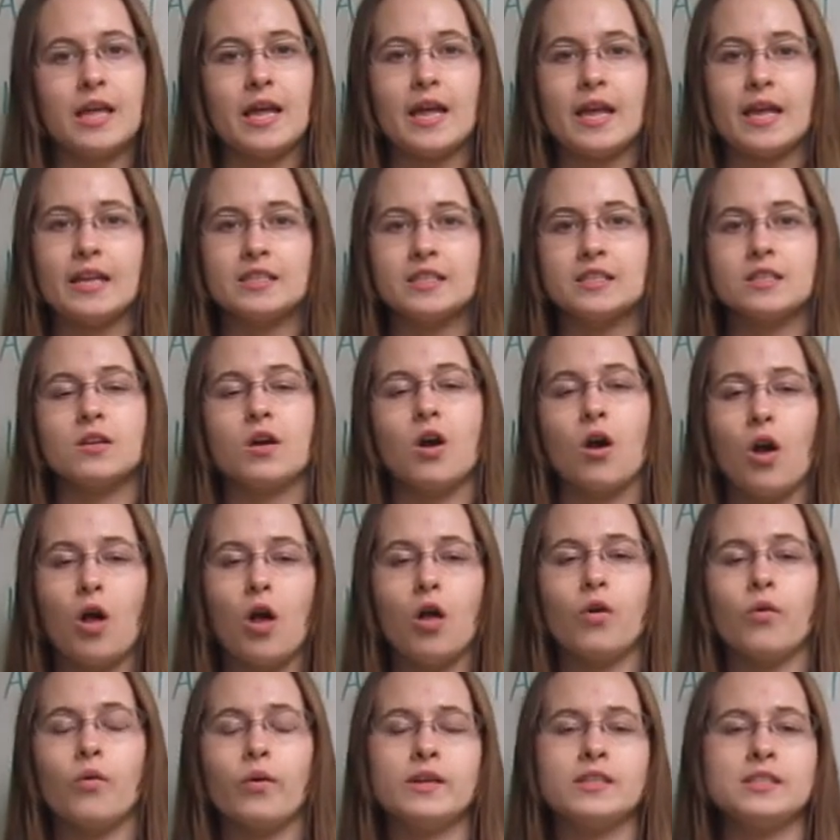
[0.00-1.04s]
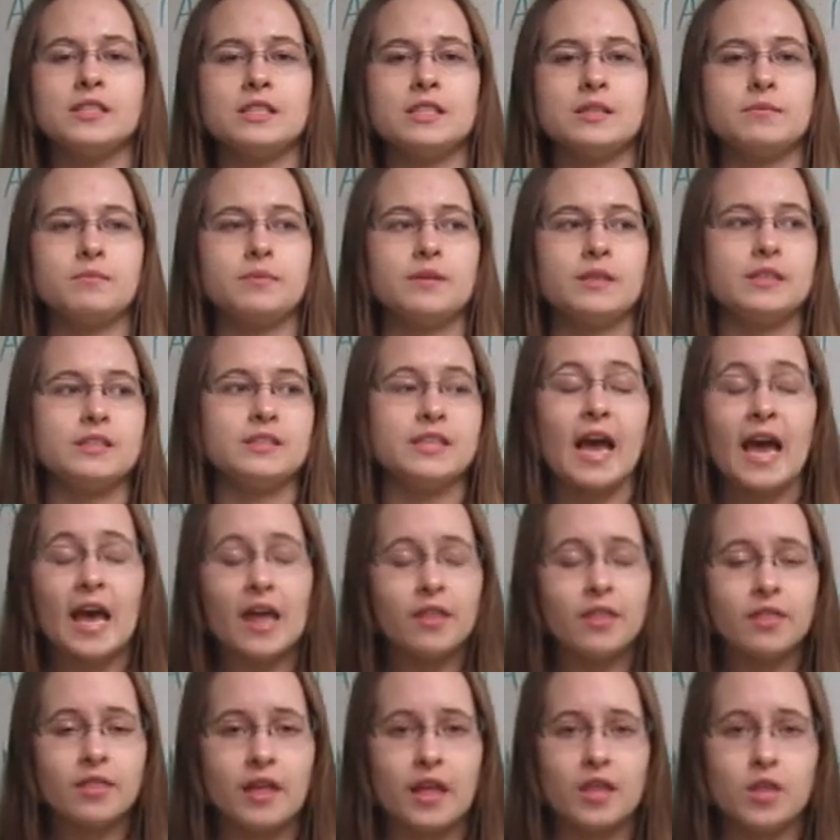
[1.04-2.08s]
it's all going to be
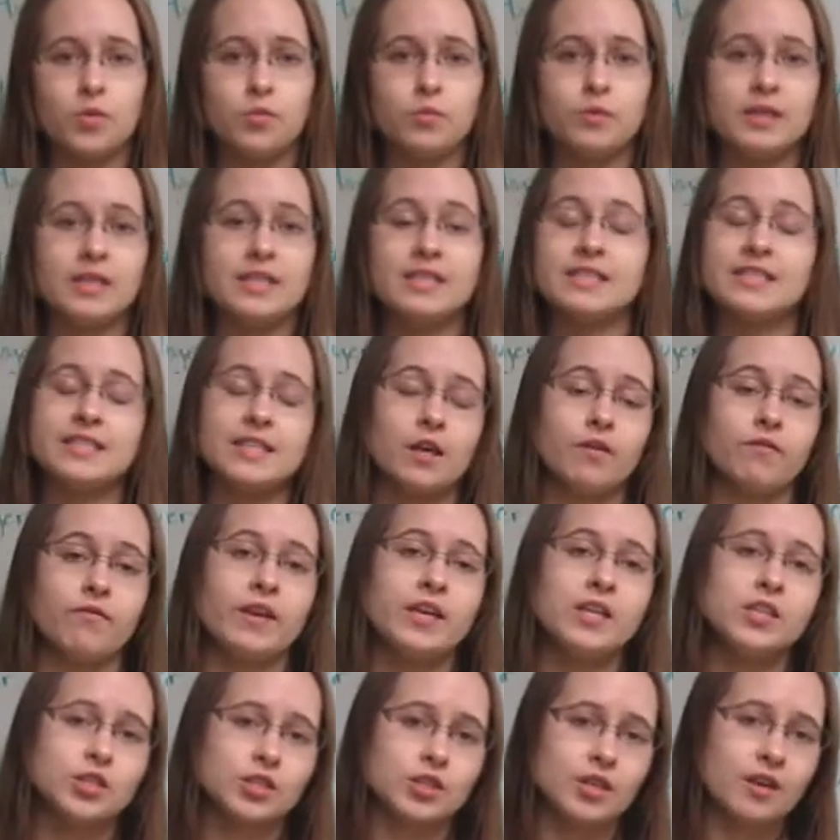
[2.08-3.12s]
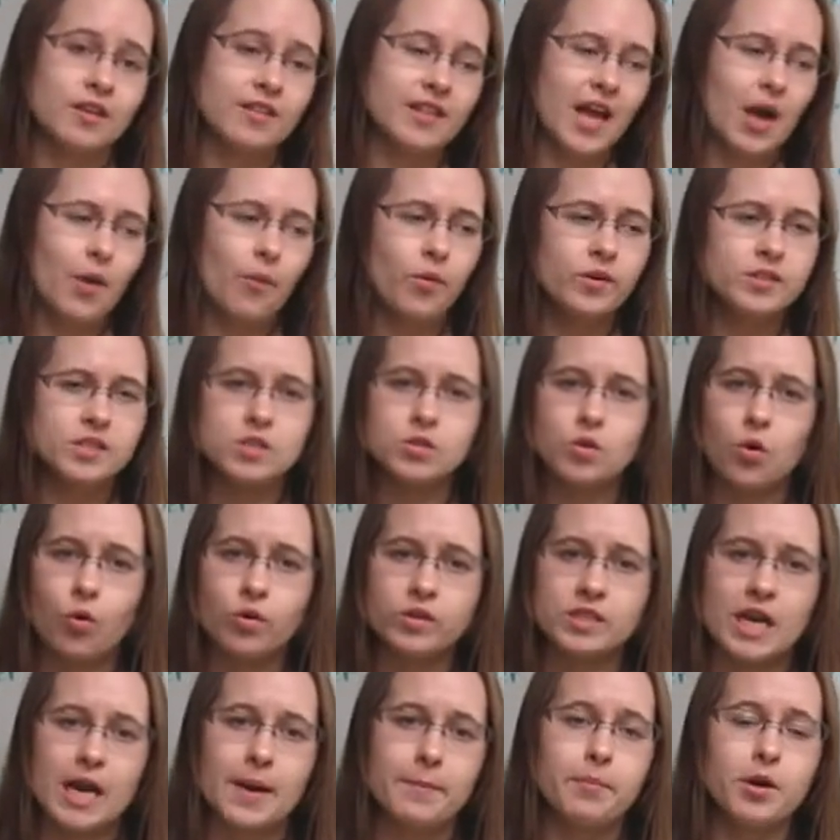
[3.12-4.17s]
death and you need salvation. That was his whole
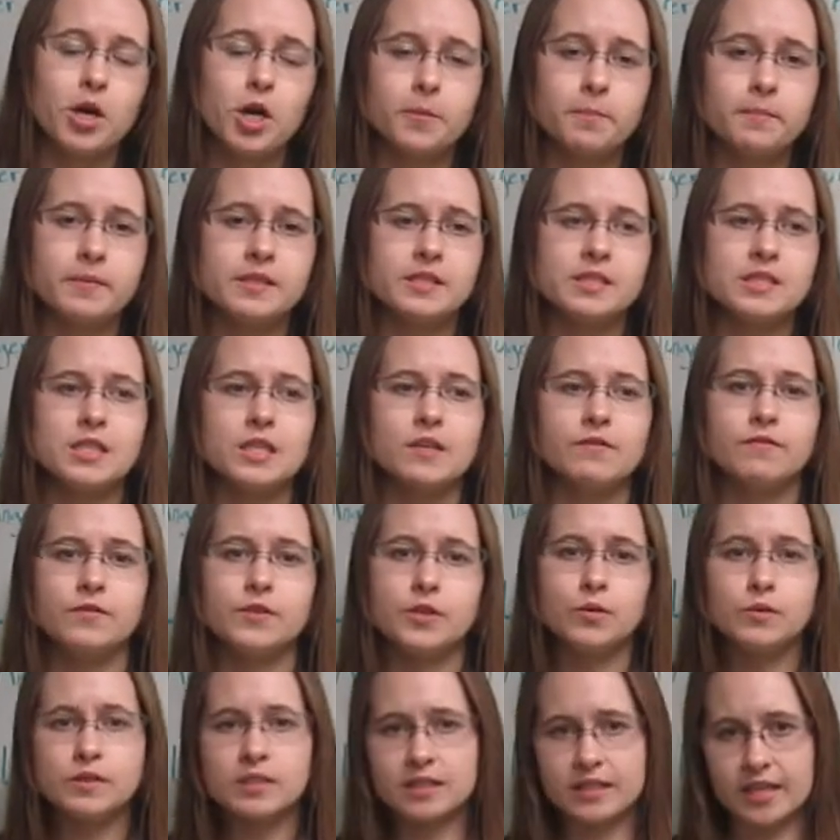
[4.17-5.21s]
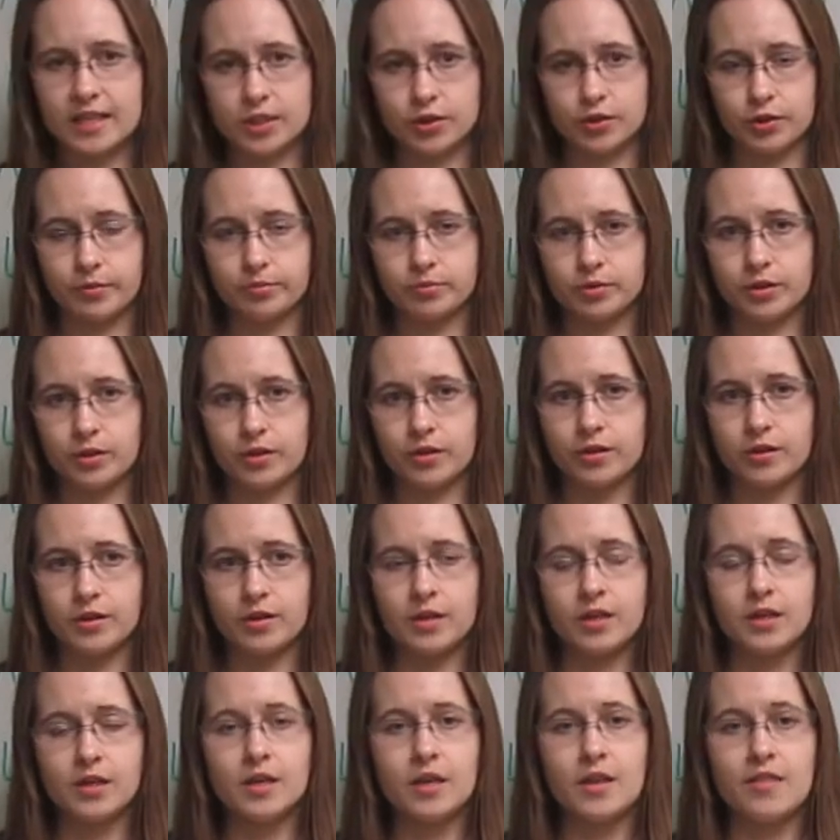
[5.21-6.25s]
entire purpose of using that scripture.
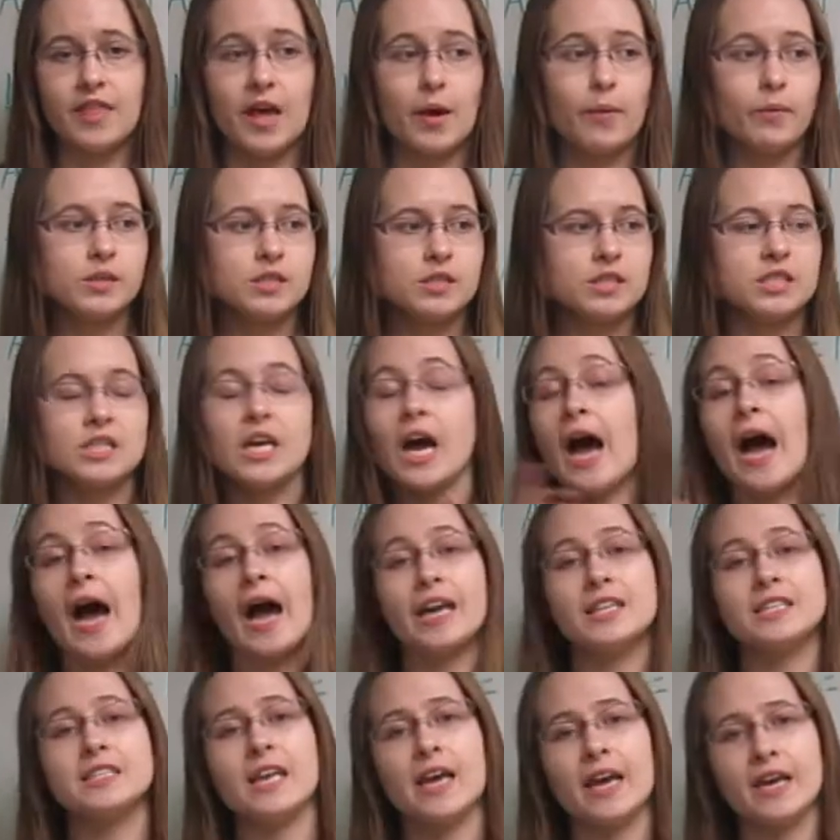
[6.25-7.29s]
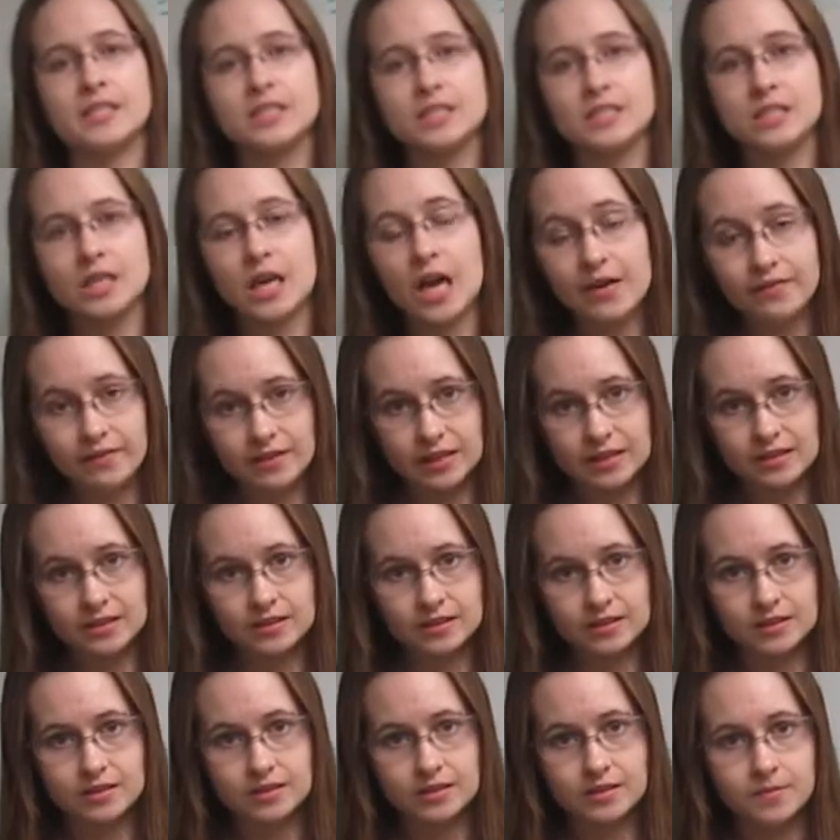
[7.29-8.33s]
That was the context of it.